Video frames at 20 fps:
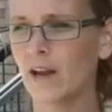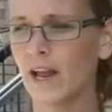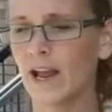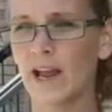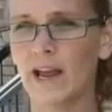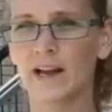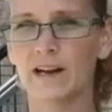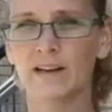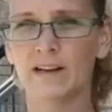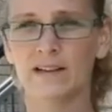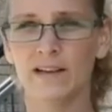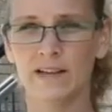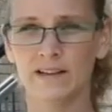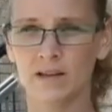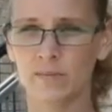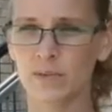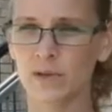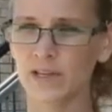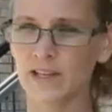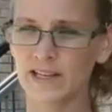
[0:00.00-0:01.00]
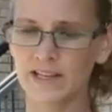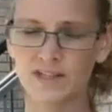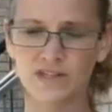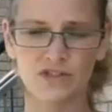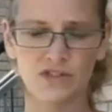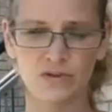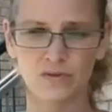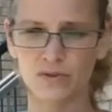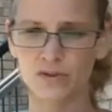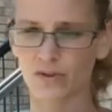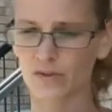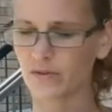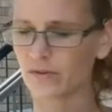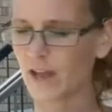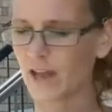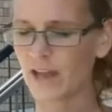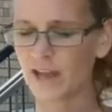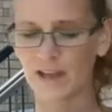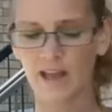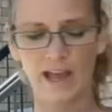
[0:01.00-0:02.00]
and let the police do their
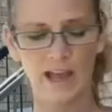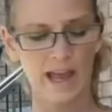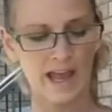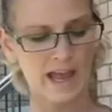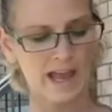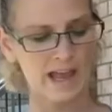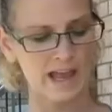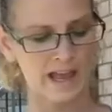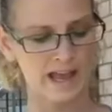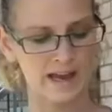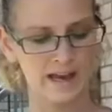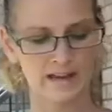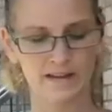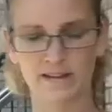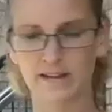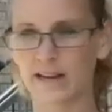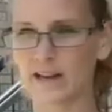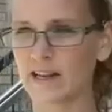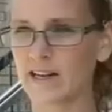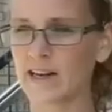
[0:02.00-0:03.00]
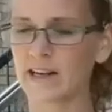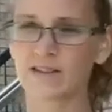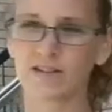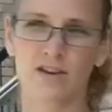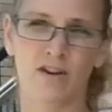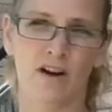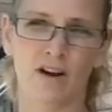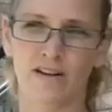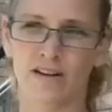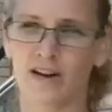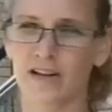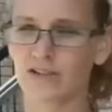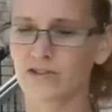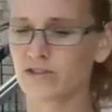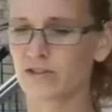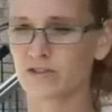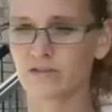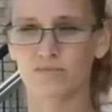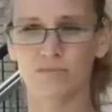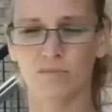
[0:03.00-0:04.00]
thing, and it has gotten
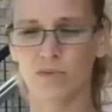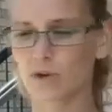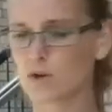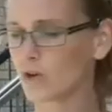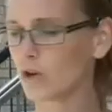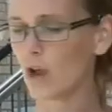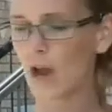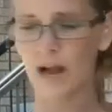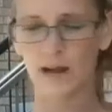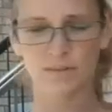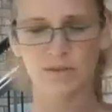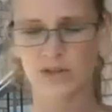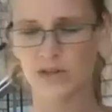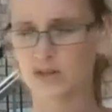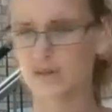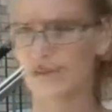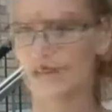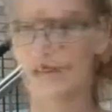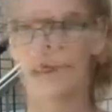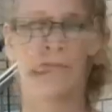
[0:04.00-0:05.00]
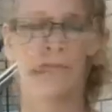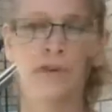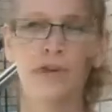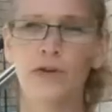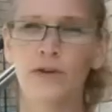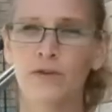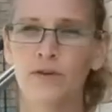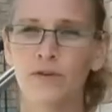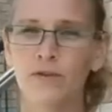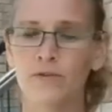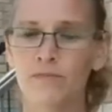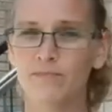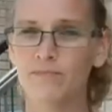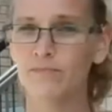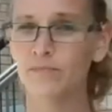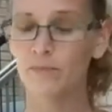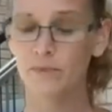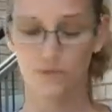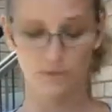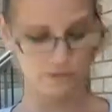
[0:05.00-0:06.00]
us absolutely nowhere. If you
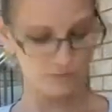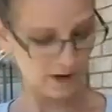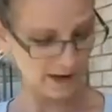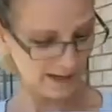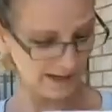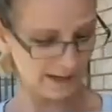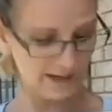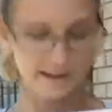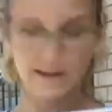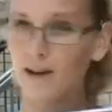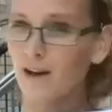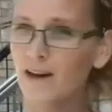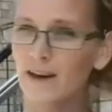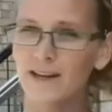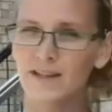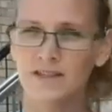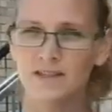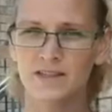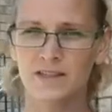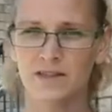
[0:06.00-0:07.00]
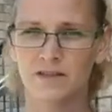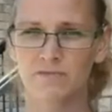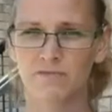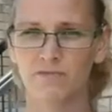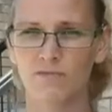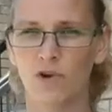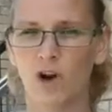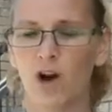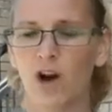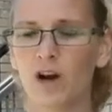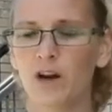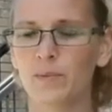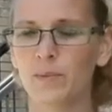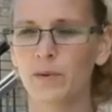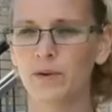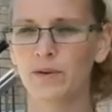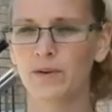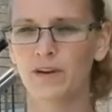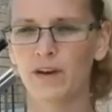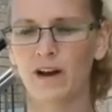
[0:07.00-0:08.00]
recognize Rob,
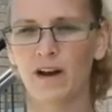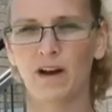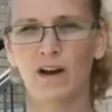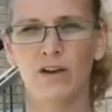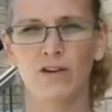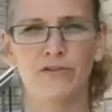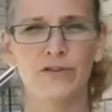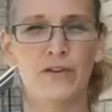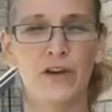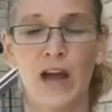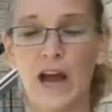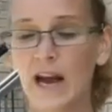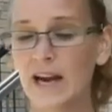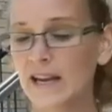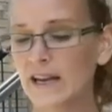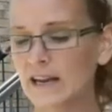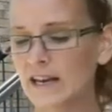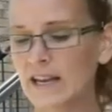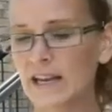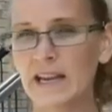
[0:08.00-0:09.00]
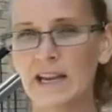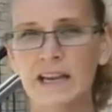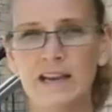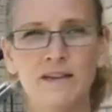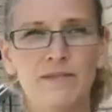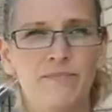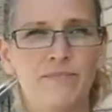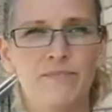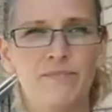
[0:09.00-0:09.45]
if you had any